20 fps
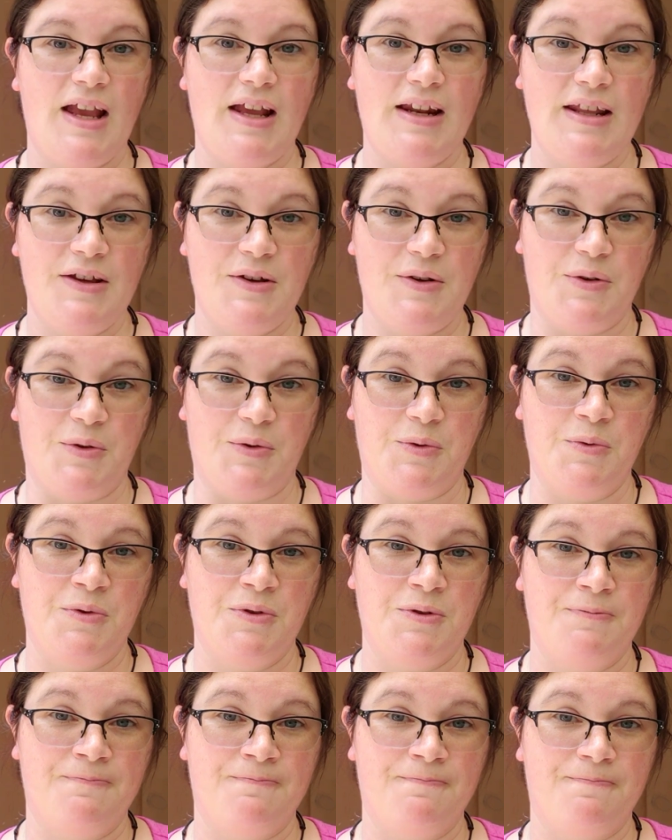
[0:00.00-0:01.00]
Anywho,
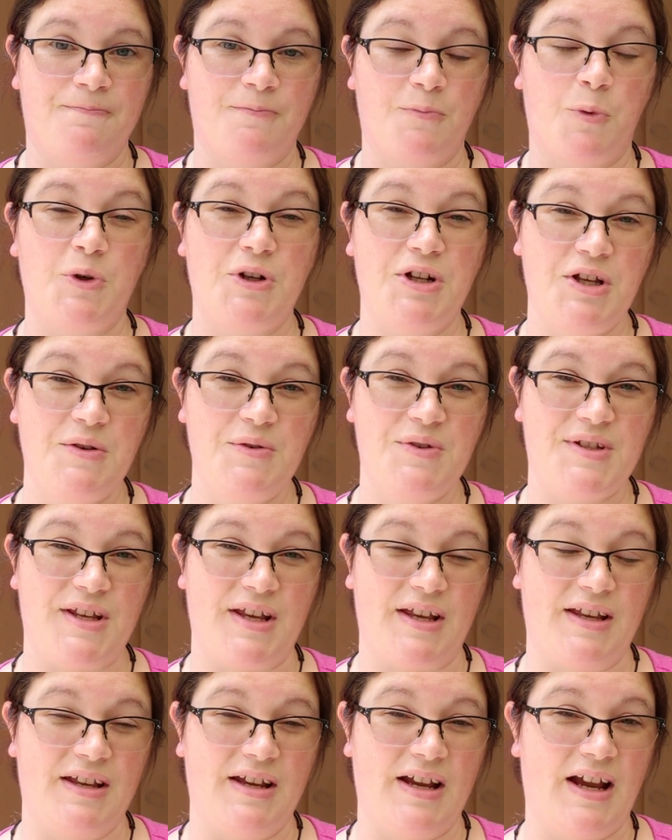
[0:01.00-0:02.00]
what do you
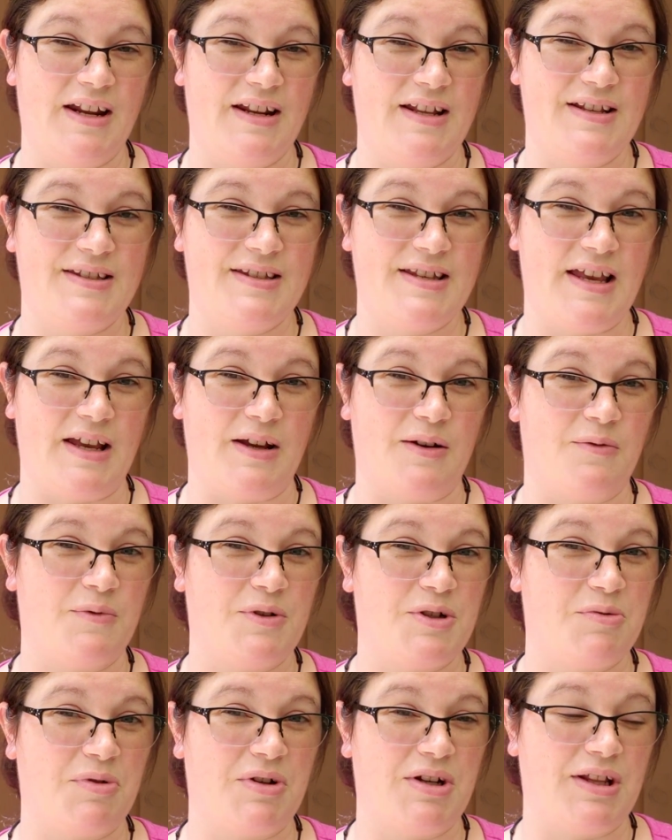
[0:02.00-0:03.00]
say? How do you say it?
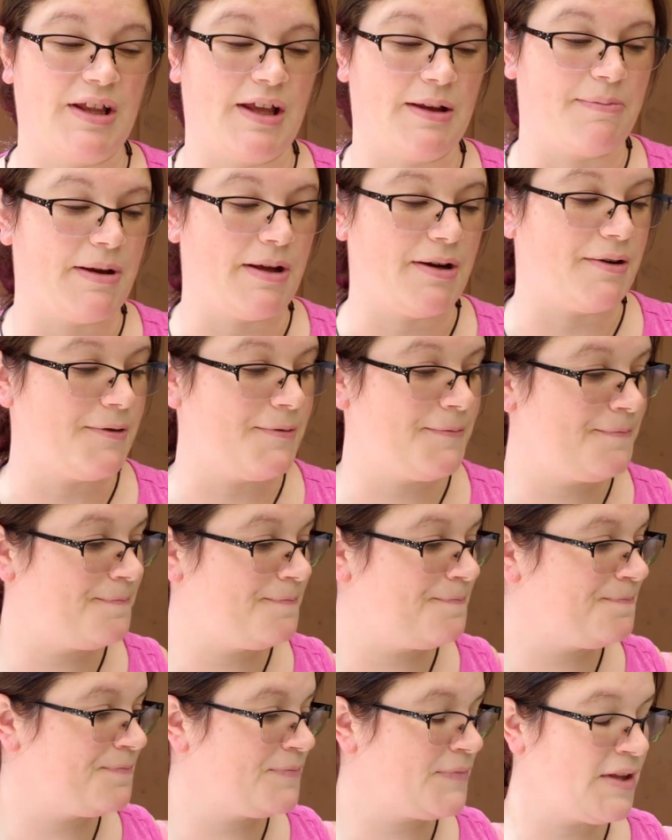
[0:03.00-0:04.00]
Which one do you like better?
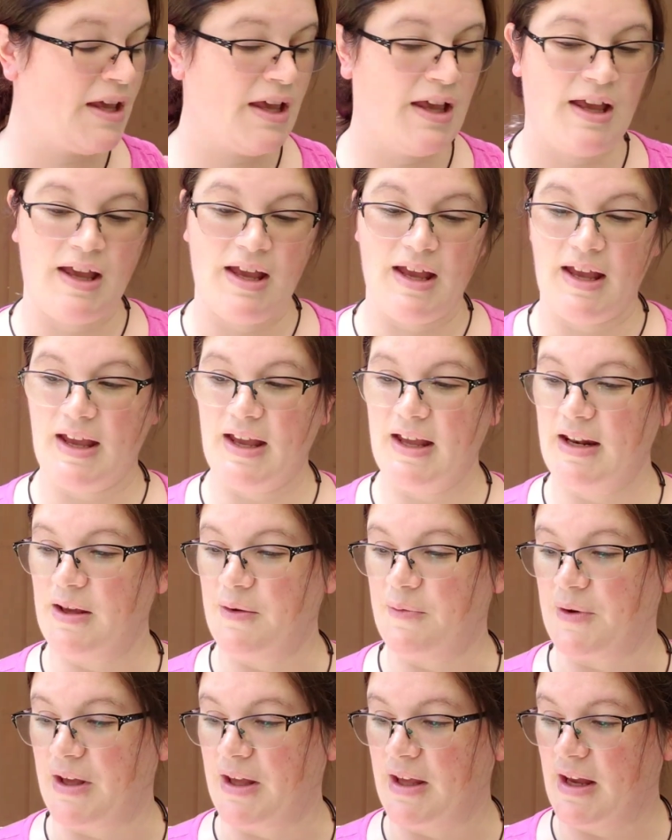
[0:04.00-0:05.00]

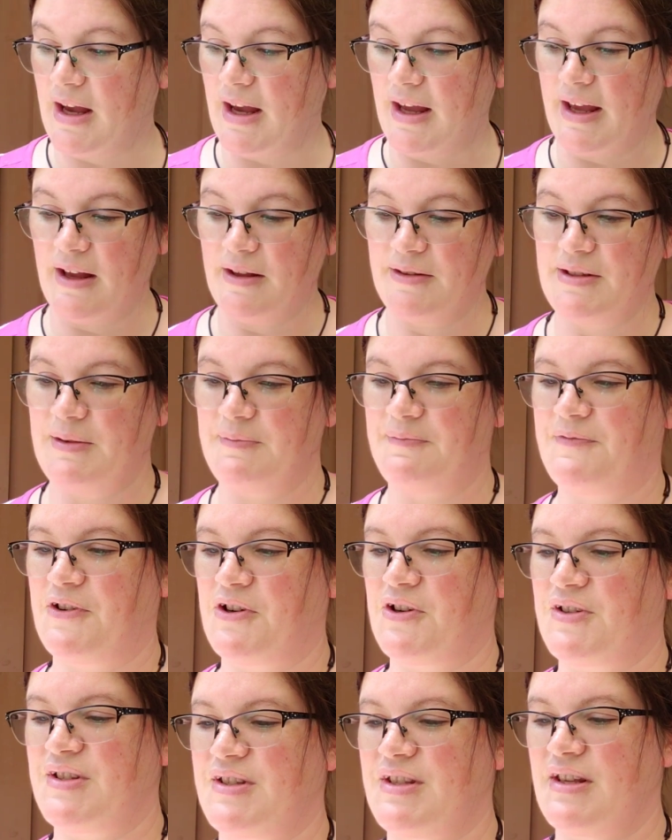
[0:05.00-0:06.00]
Anyway, I held up
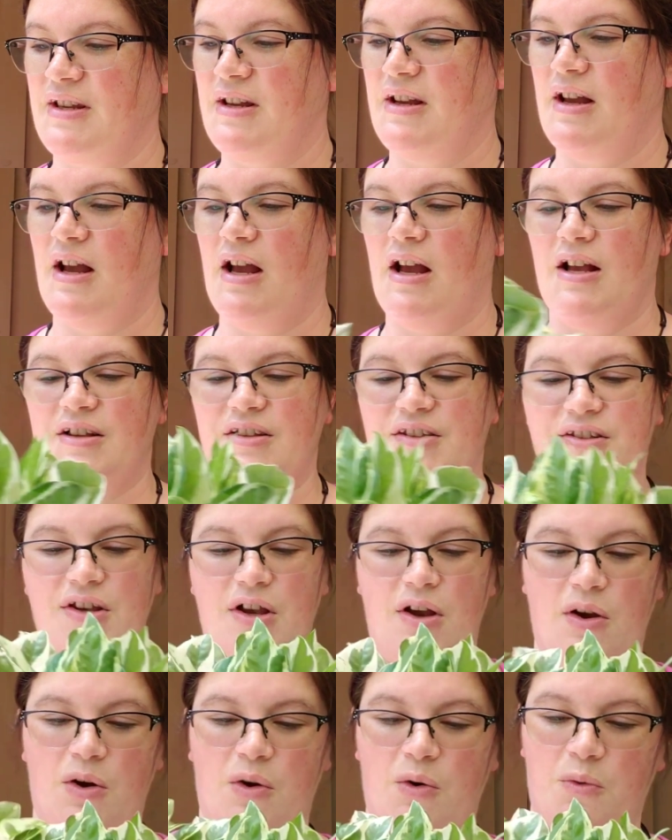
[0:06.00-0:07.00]
first.
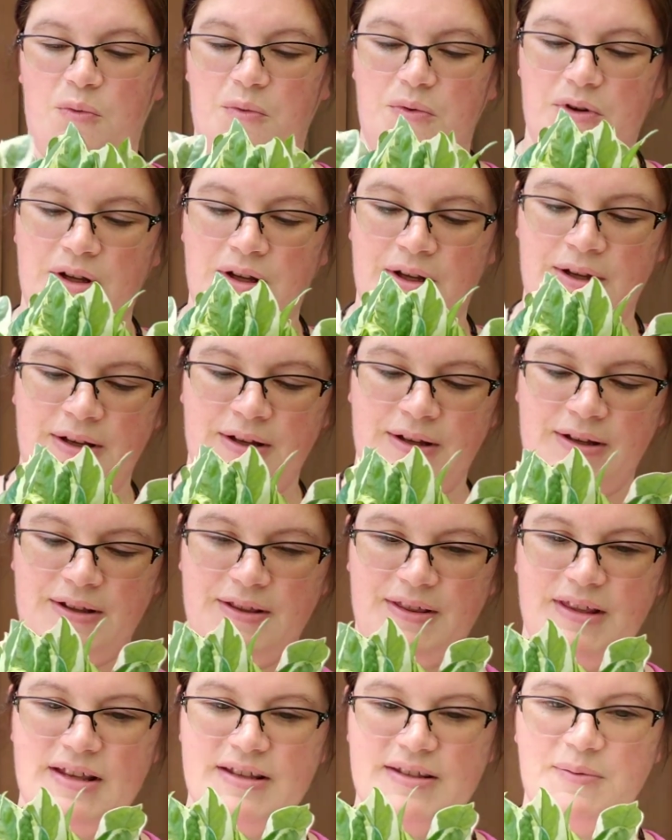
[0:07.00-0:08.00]
So
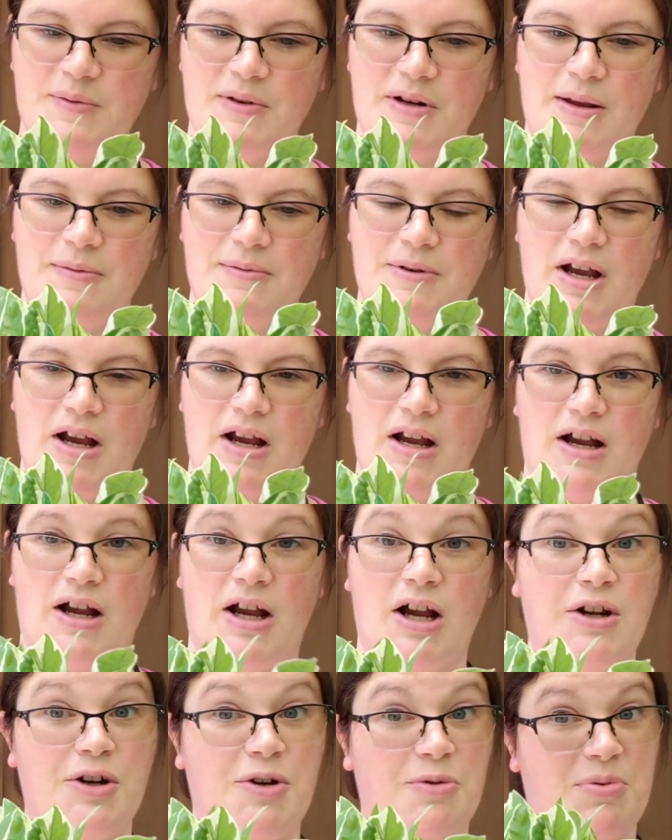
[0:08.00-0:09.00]
this one I'm not
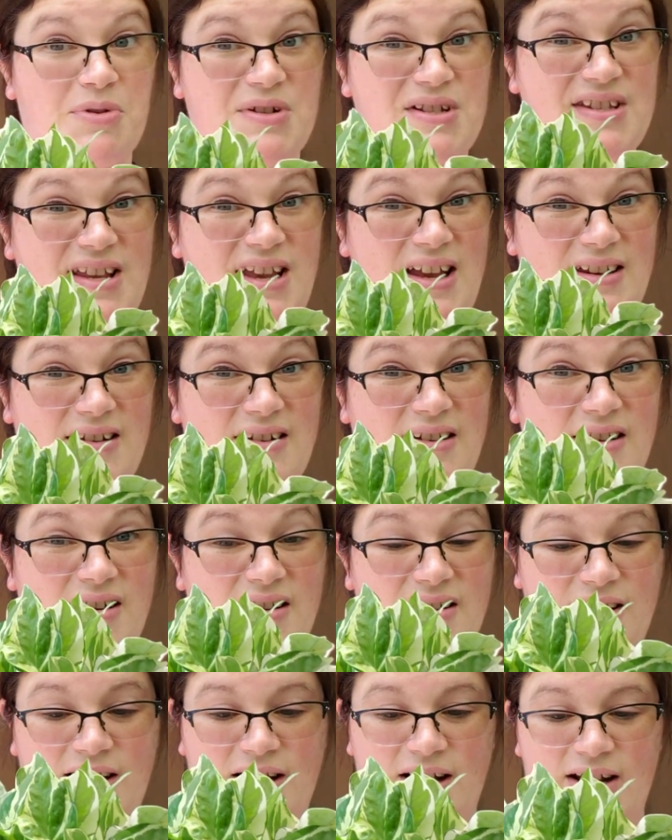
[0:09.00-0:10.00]
100%
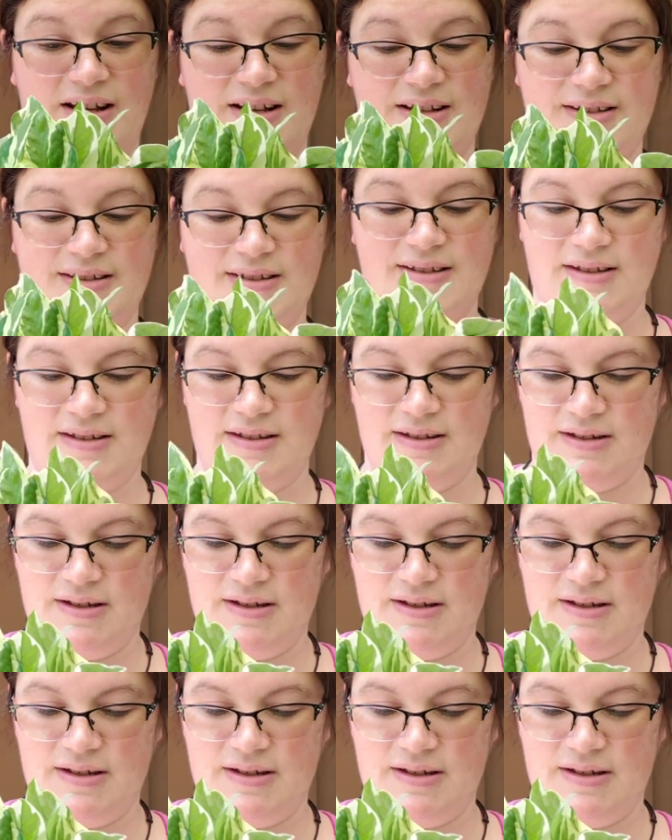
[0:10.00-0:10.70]
on, guys.